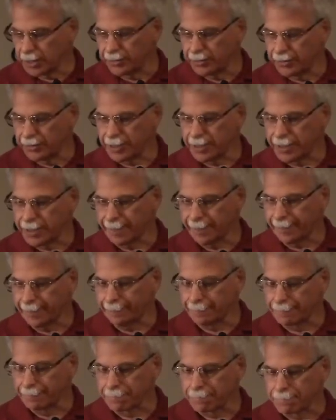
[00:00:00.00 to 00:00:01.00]

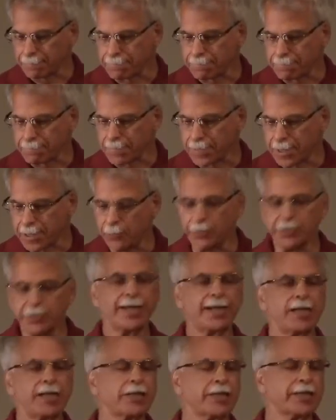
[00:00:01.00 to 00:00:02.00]
It was
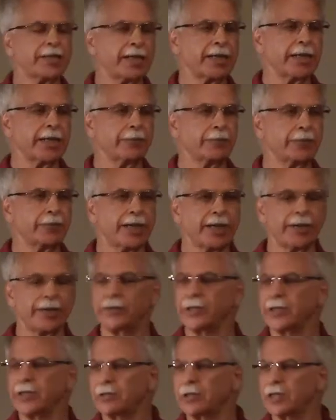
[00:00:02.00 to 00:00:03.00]
now time to
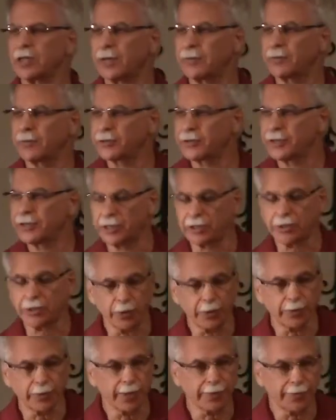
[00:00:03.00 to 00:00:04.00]
have another
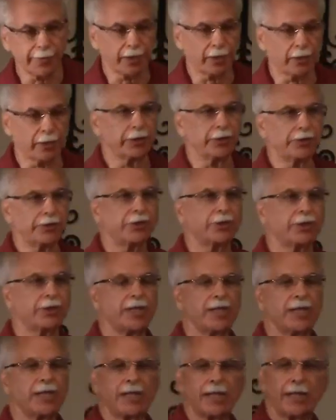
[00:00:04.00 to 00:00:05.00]
conversation with my parents,
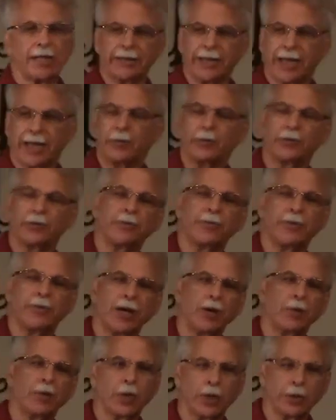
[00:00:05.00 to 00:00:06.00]
and that was
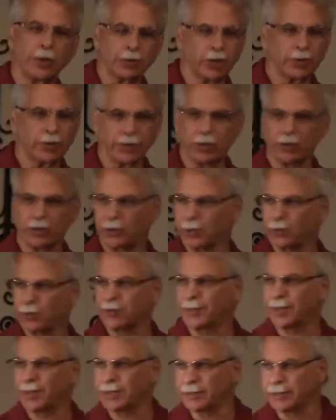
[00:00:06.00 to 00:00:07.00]
about what I was going to be doing
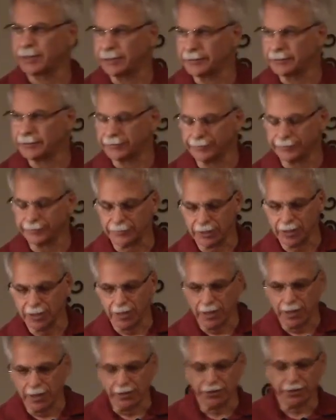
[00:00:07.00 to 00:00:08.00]
with my life.
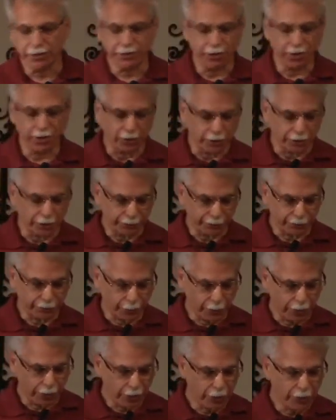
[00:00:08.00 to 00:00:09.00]
So
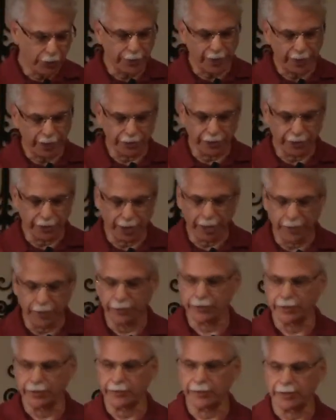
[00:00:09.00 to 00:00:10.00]
I want you to imagine I
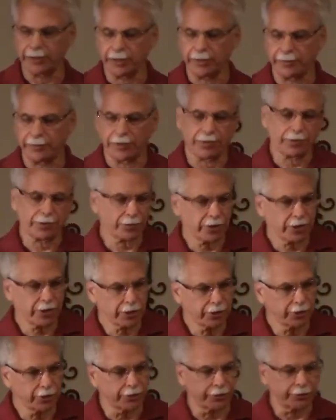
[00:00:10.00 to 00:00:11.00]
was of the three
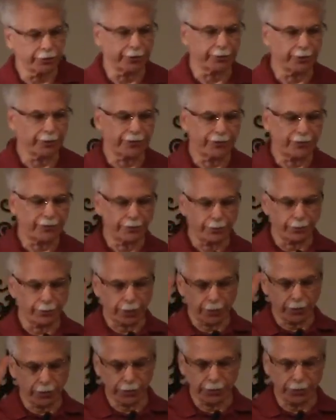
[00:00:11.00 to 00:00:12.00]
children. My
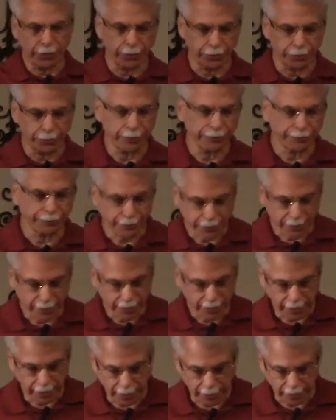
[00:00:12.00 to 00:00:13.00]
brother is older,
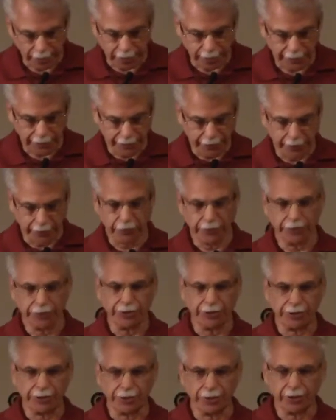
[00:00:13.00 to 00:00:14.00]
the younger
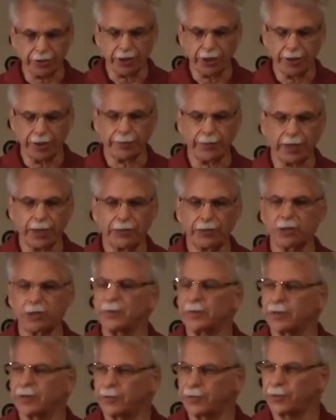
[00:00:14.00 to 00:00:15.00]
sister, but I was
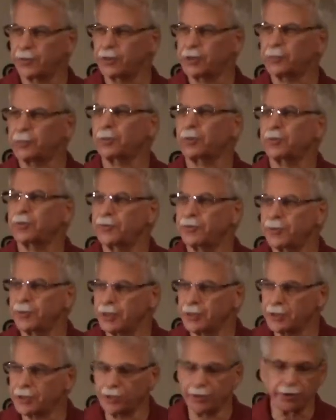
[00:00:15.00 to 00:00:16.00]
going to be the first
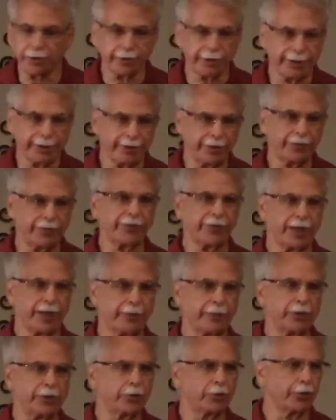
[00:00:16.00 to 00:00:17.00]
professional in the
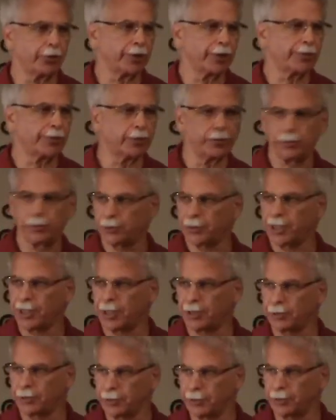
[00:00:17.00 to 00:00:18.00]
family growing up in a
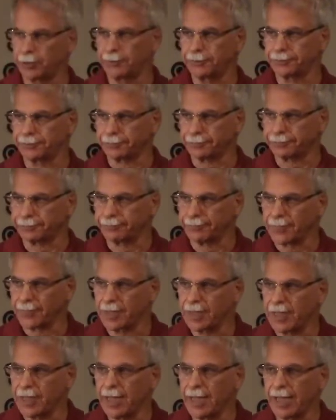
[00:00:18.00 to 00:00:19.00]
blue-collar home.
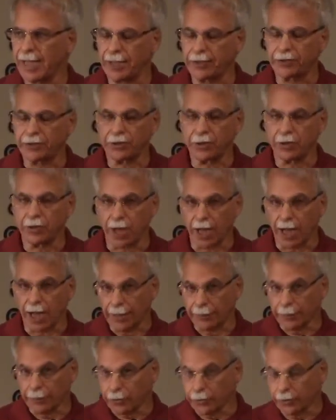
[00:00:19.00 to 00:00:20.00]
And so
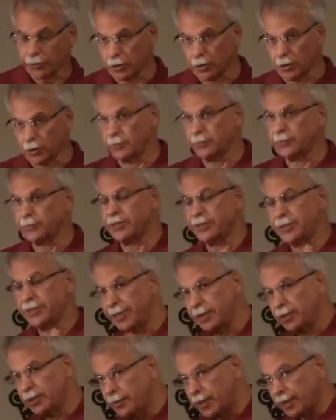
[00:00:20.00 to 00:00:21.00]
I'm going home to
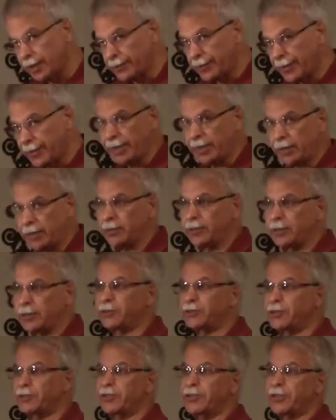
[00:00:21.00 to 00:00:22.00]
tell my
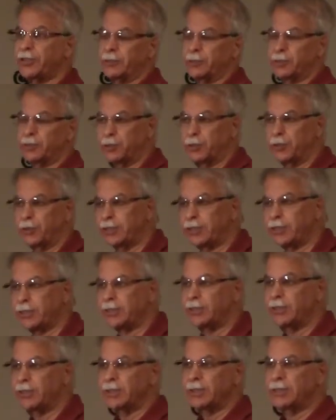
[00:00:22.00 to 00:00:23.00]
parents that I'm
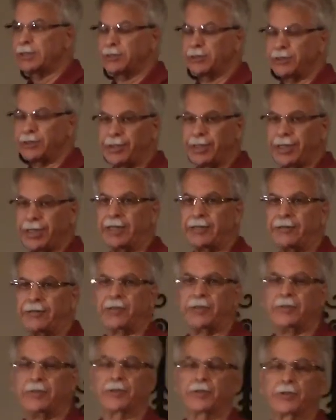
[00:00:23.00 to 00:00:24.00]
joining the staff
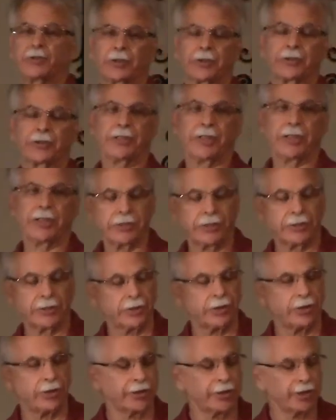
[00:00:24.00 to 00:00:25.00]
of this organization
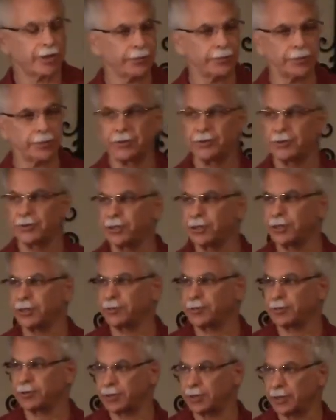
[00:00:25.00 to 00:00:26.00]
called Campus Crusade
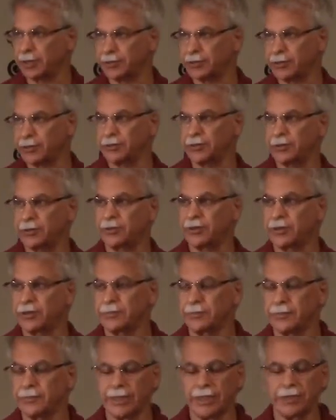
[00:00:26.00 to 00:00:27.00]
for Christ. And so you
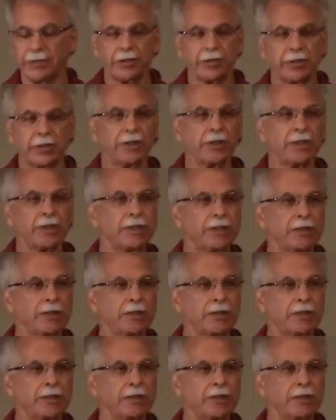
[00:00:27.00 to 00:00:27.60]
can imagine